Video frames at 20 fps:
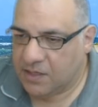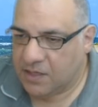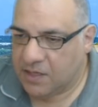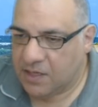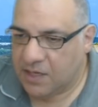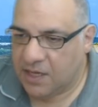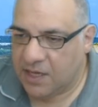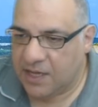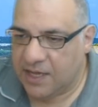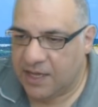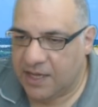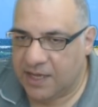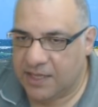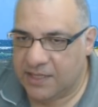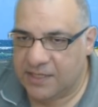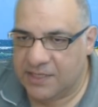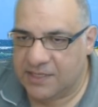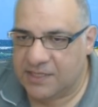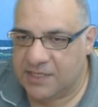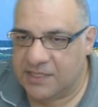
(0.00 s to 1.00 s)
Uh,
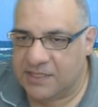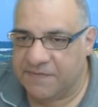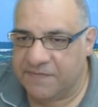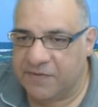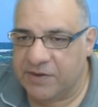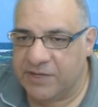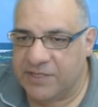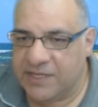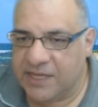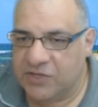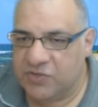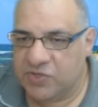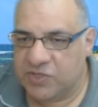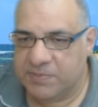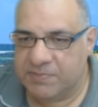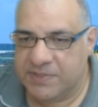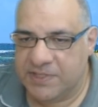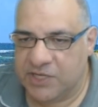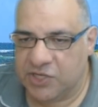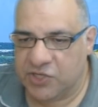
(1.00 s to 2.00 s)
this is a very dangerous
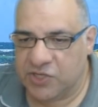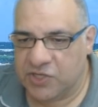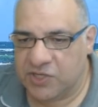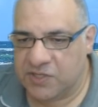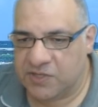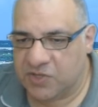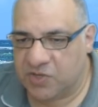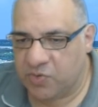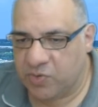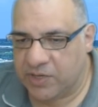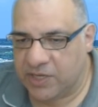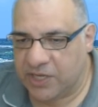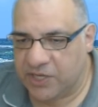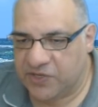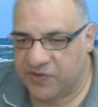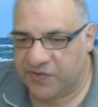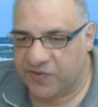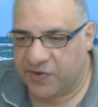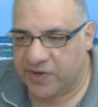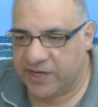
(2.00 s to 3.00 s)
position because of queen
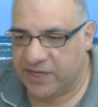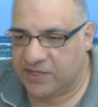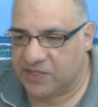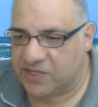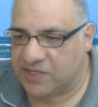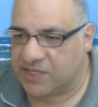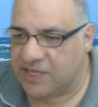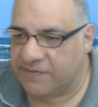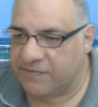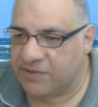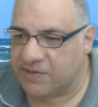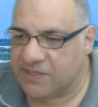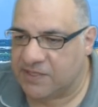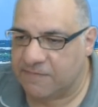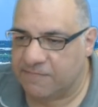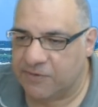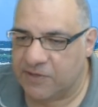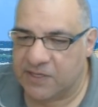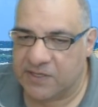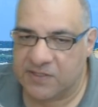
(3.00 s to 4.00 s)
h3. Just to give you a
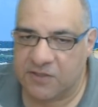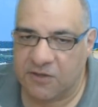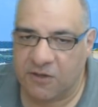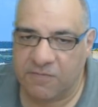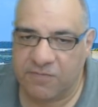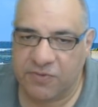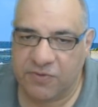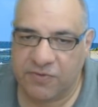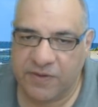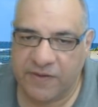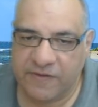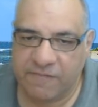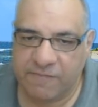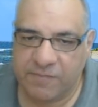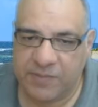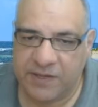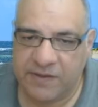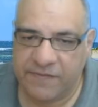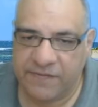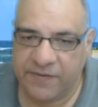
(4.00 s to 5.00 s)
simple example, if
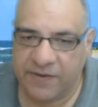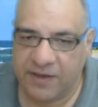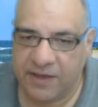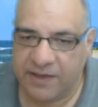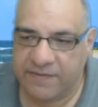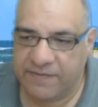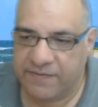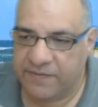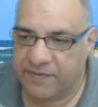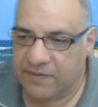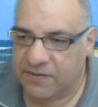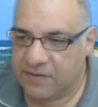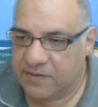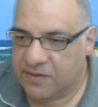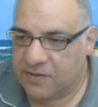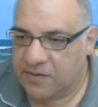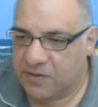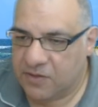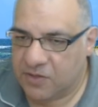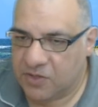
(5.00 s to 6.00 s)
b5,
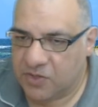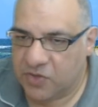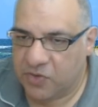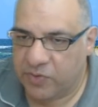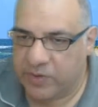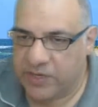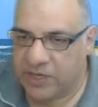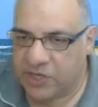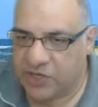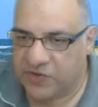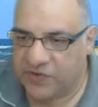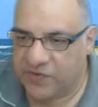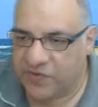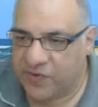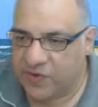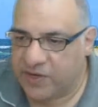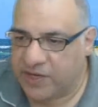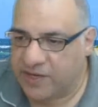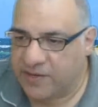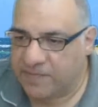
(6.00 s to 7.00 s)
queen
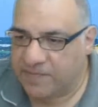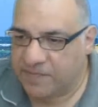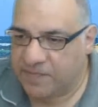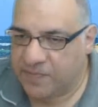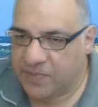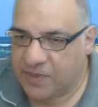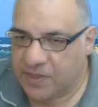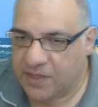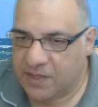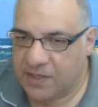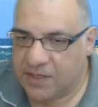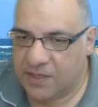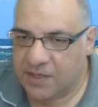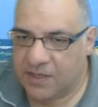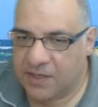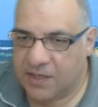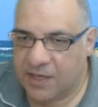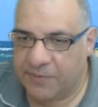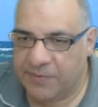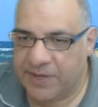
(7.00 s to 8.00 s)
h3,
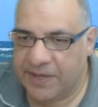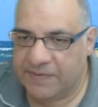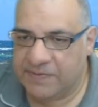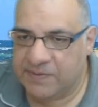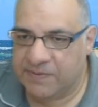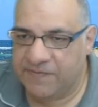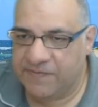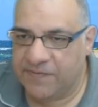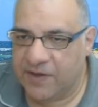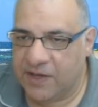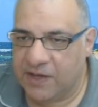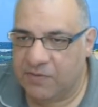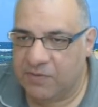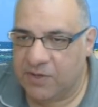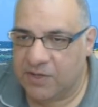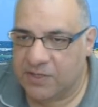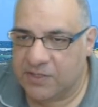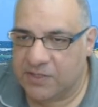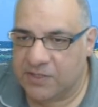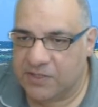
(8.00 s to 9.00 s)
and we have some
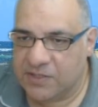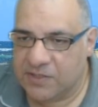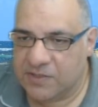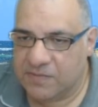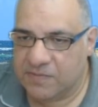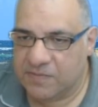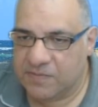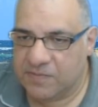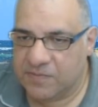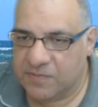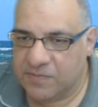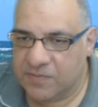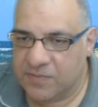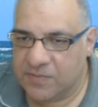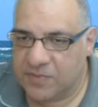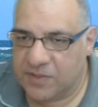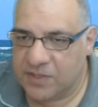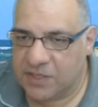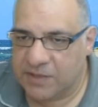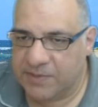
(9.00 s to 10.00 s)
fireworks
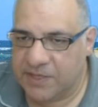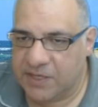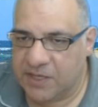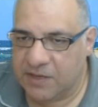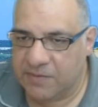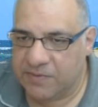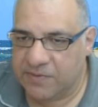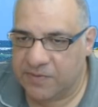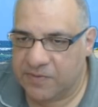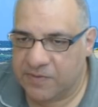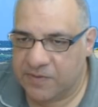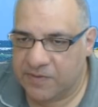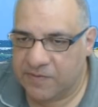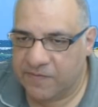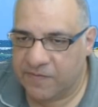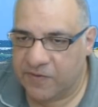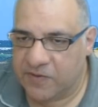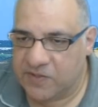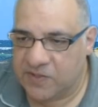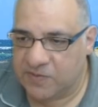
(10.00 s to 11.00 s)
coming up,
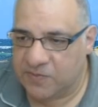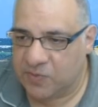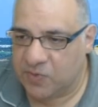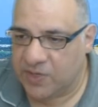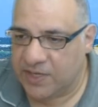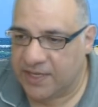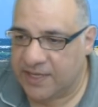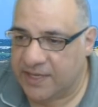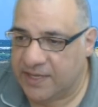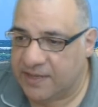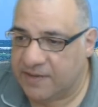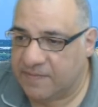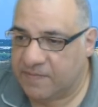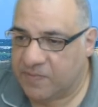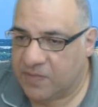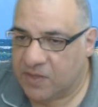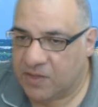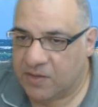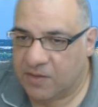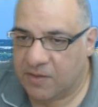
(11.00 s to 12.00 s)
for example here,
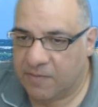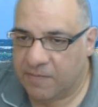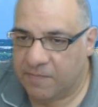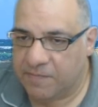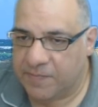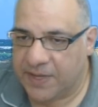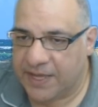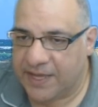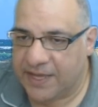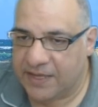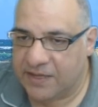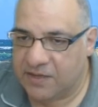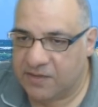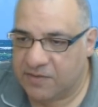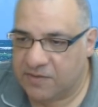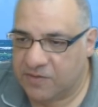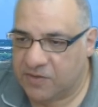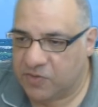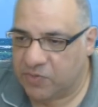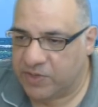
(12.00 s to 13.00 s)
bang,
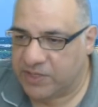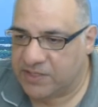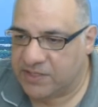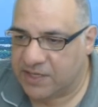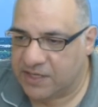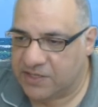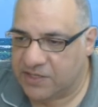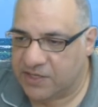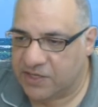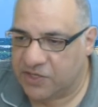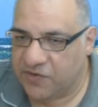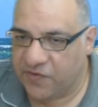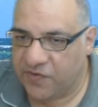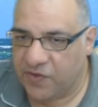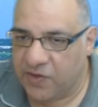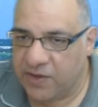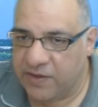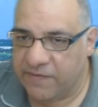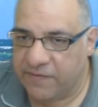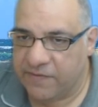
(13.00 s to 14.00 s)
queen takes
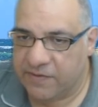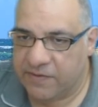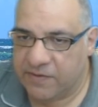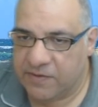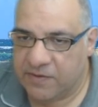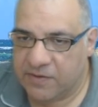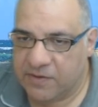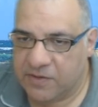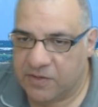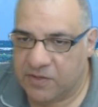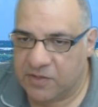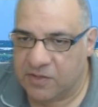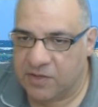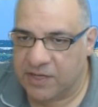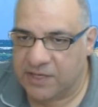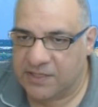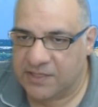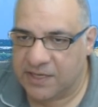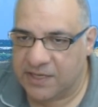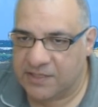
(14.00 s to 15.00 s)
h5,
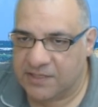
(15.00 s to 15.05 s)
knight takes